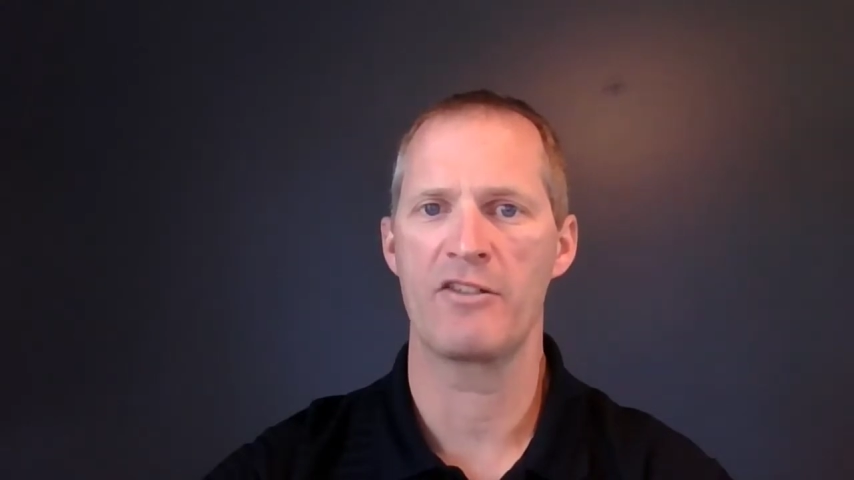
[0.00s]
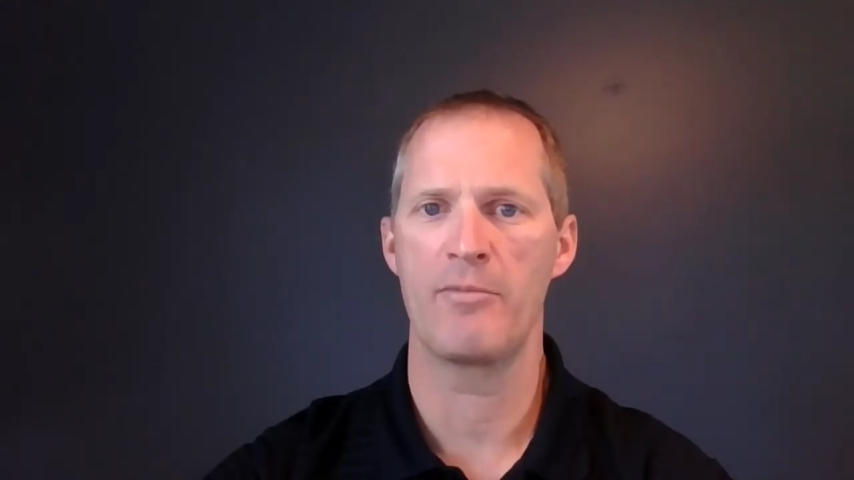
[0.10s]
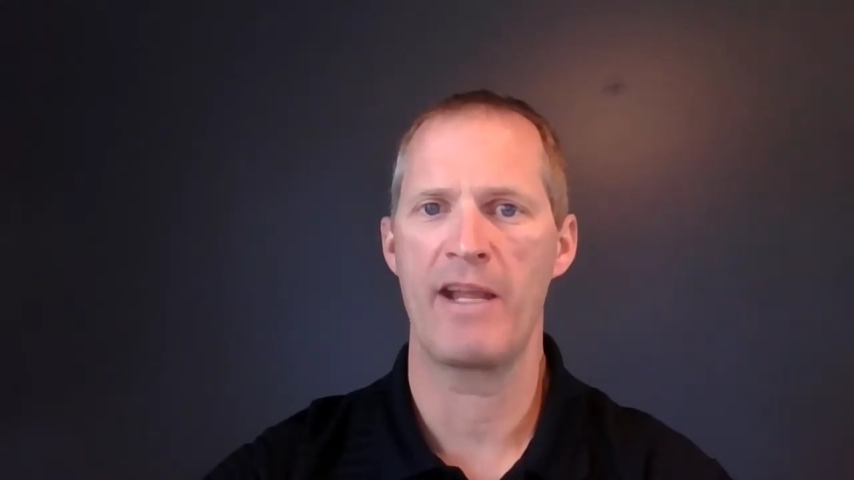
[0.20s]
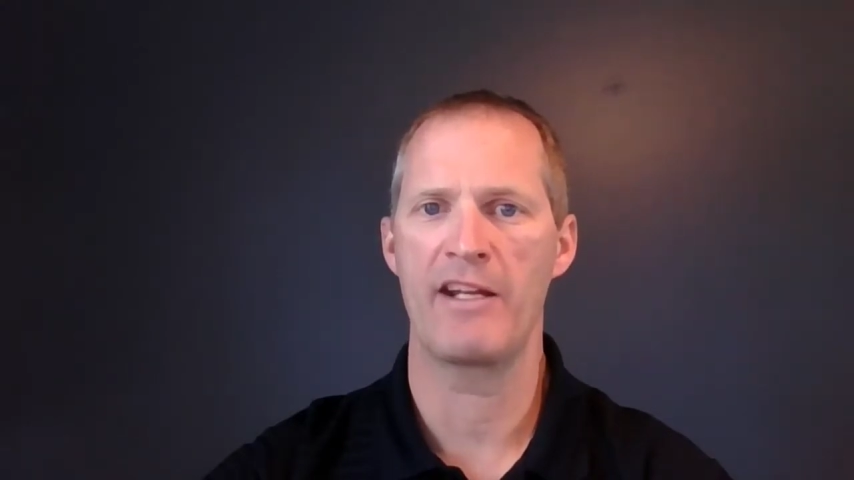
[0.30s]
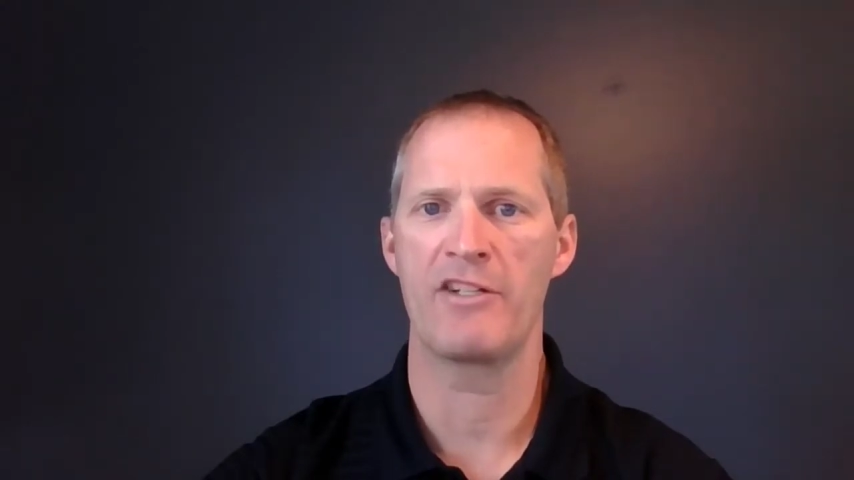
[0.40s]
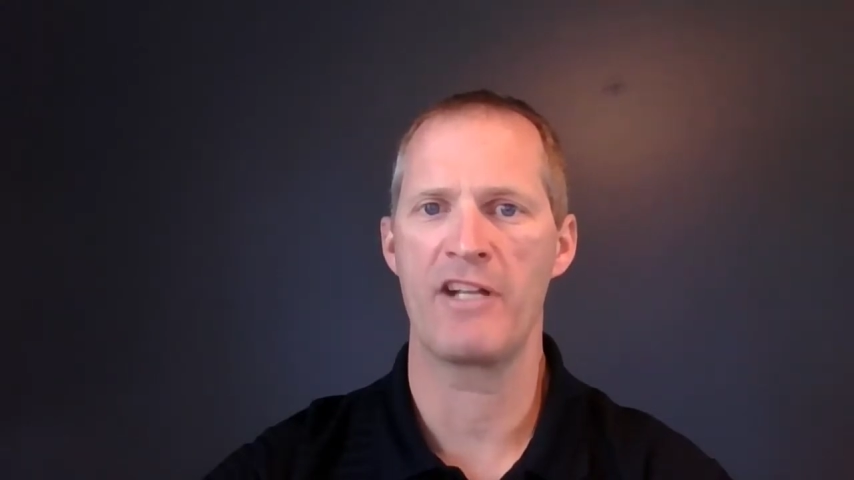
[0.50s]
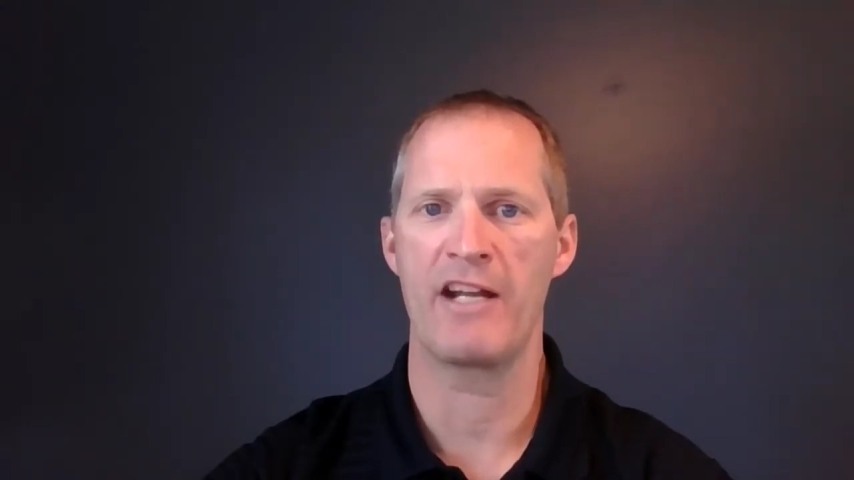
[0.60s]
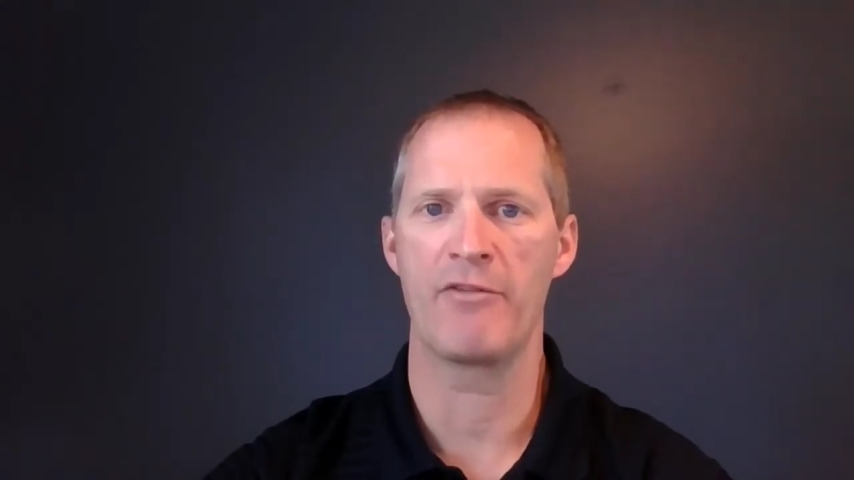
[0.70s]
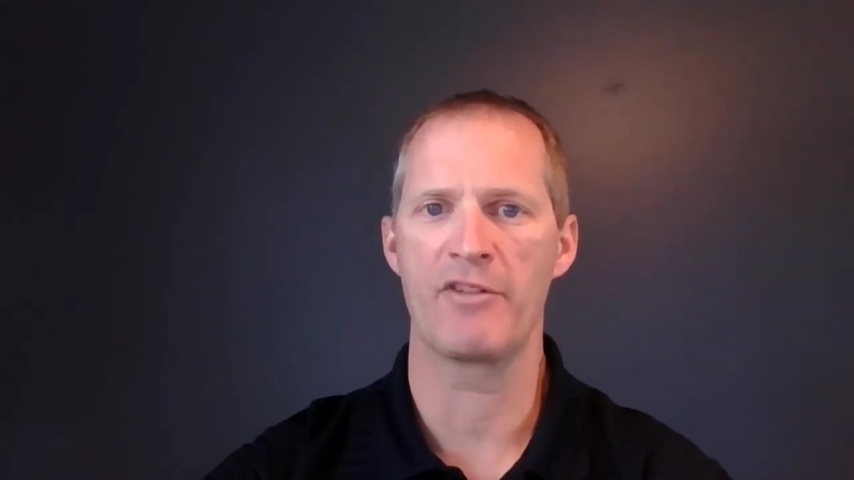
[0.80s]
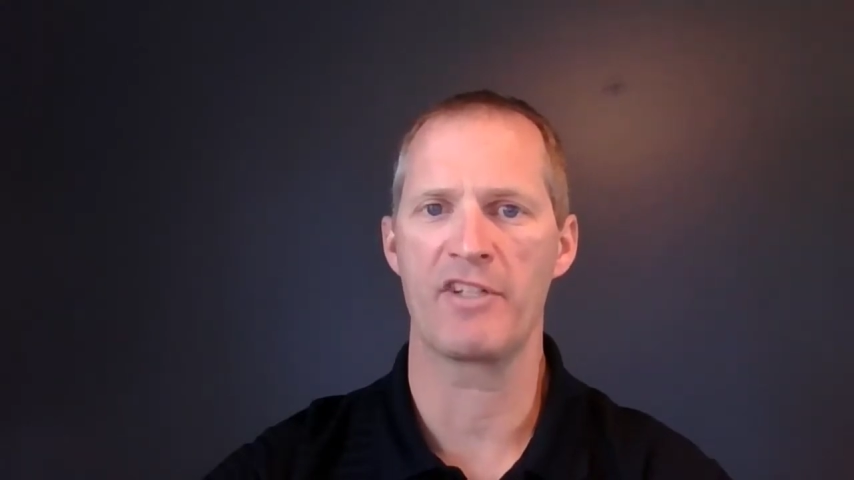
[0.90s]
manage
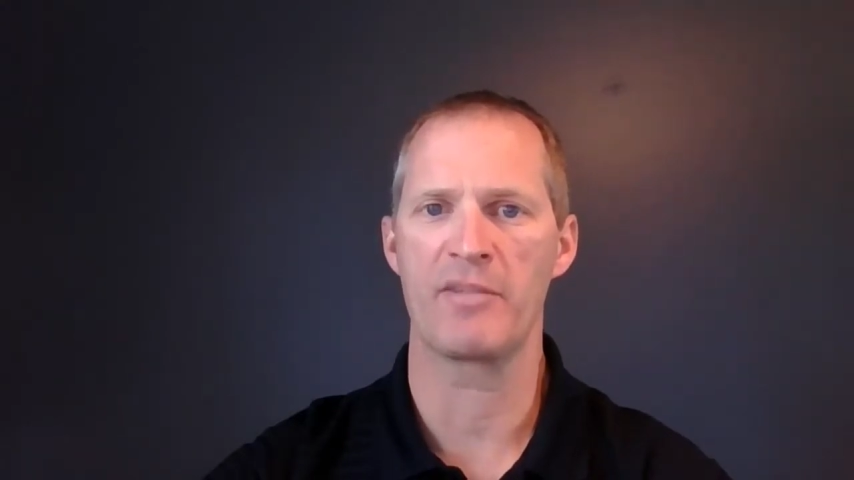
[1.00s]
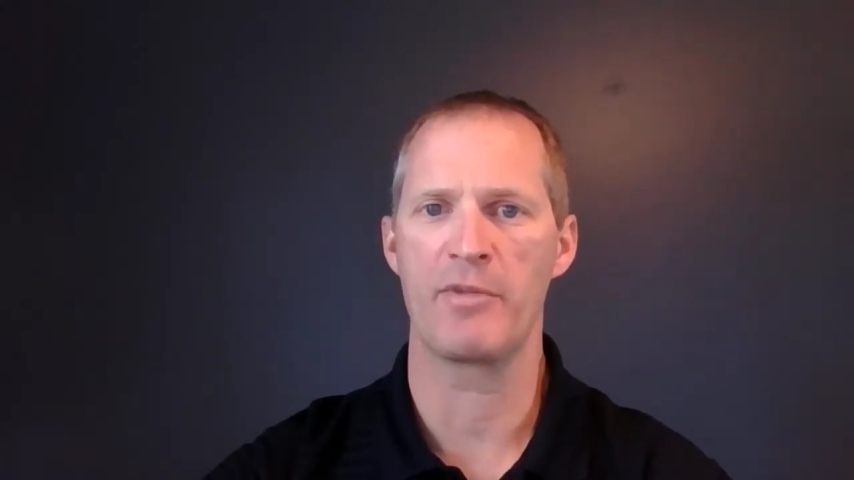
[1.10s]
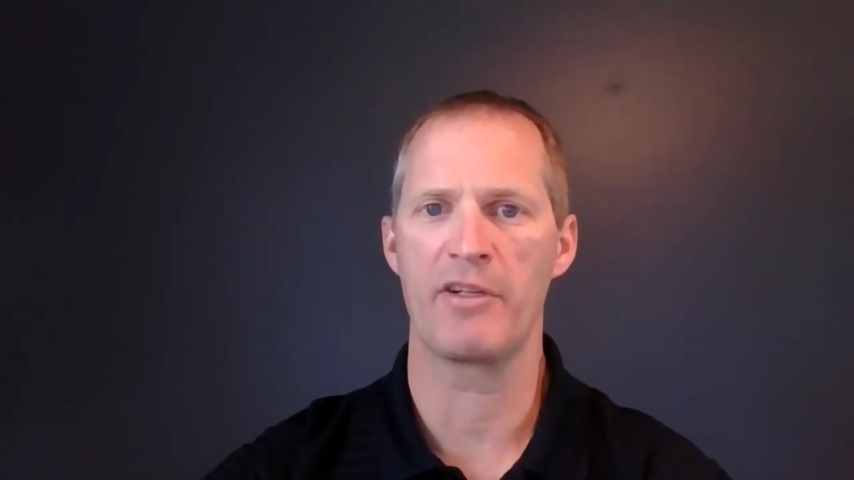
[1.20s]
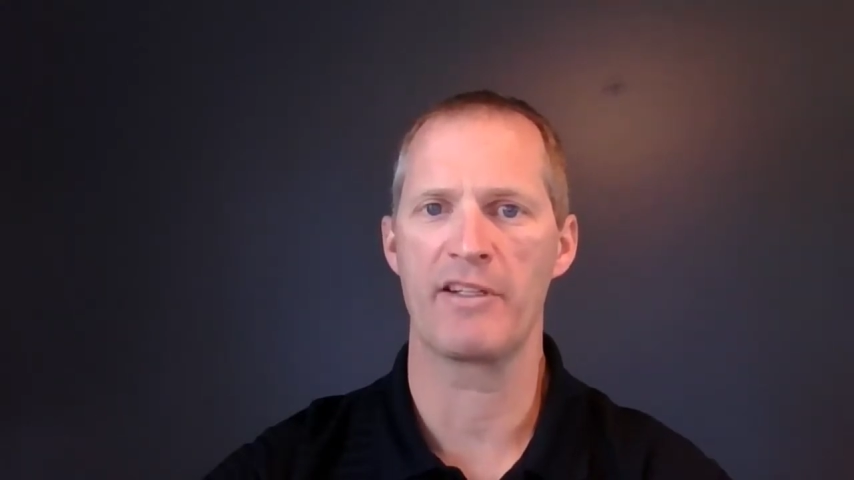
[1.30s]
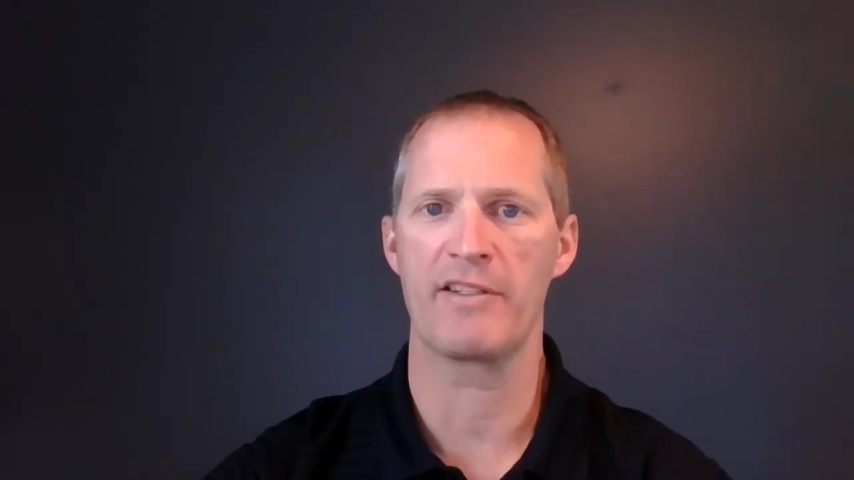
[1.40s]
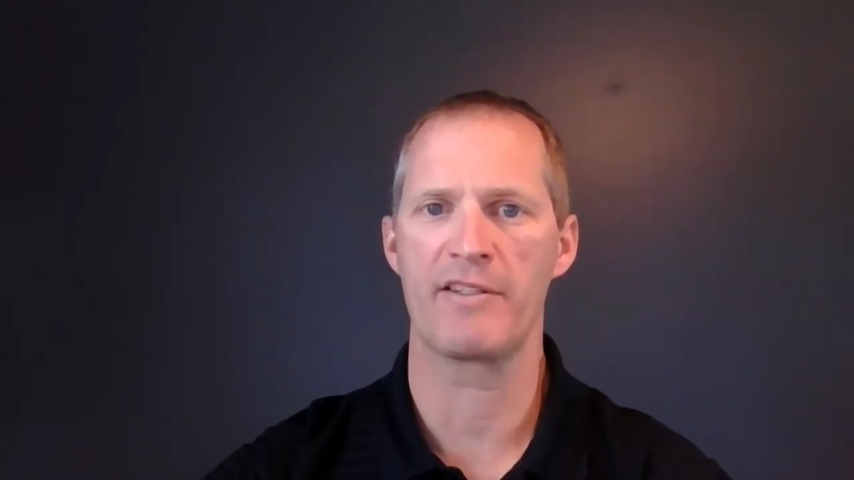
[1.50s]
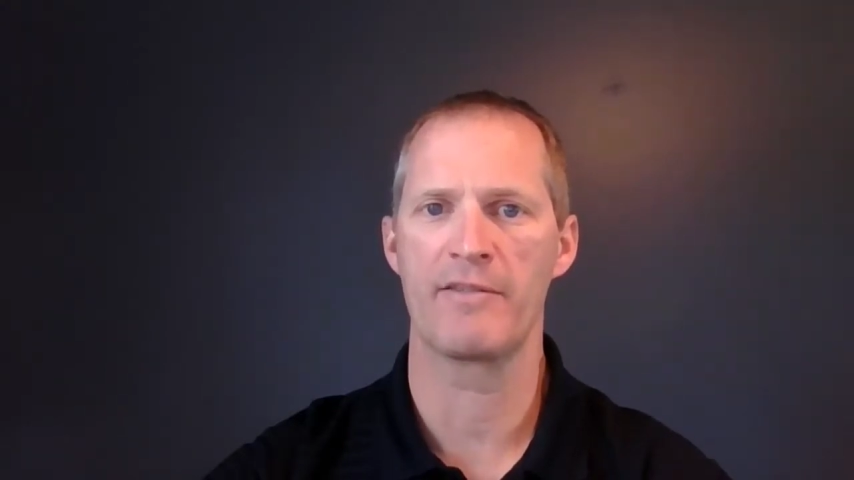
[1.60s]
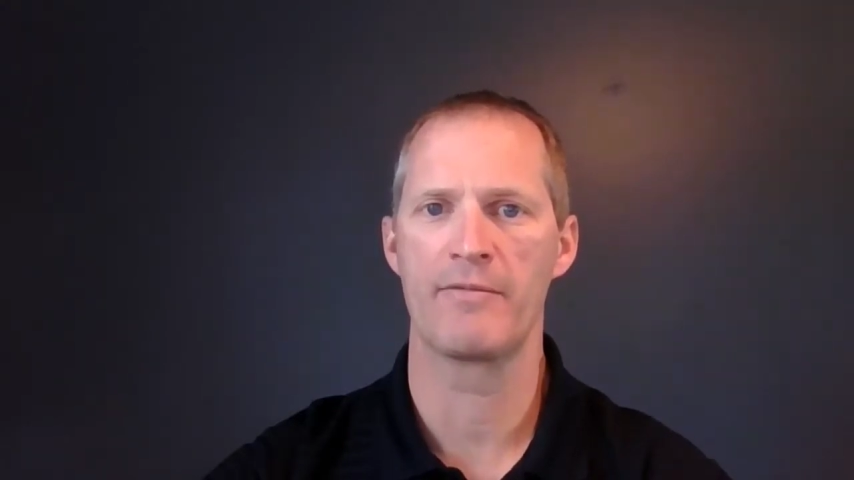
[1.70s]
adverse experience.